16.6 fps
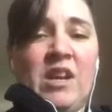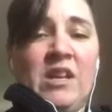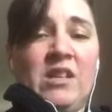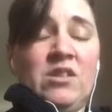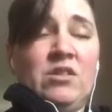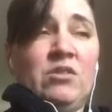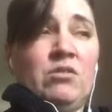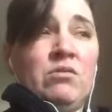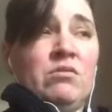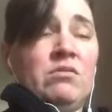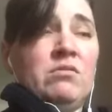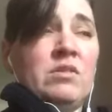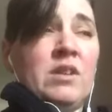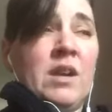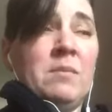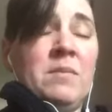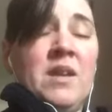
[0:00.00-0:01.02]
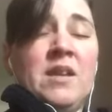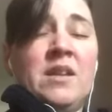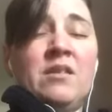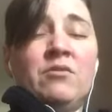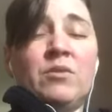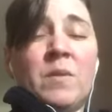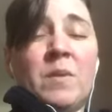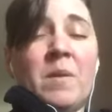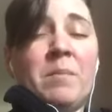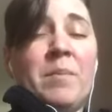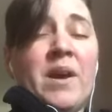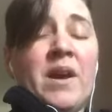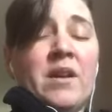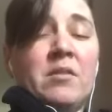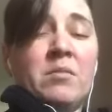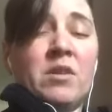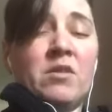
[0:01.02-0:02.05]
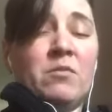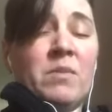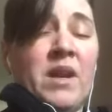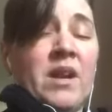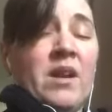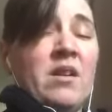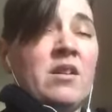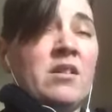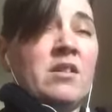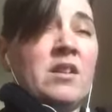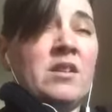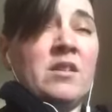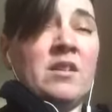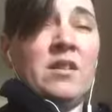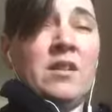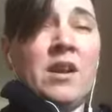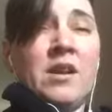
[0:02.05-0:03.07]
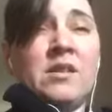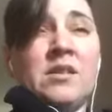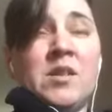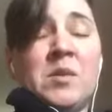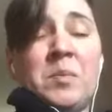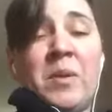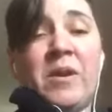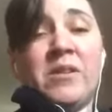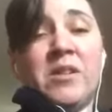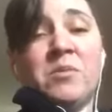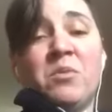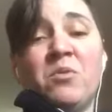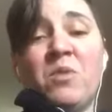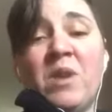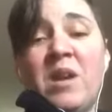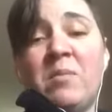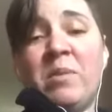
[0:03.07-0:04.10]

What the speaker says: I mean it from the bottom of my heart in the nicest possible way.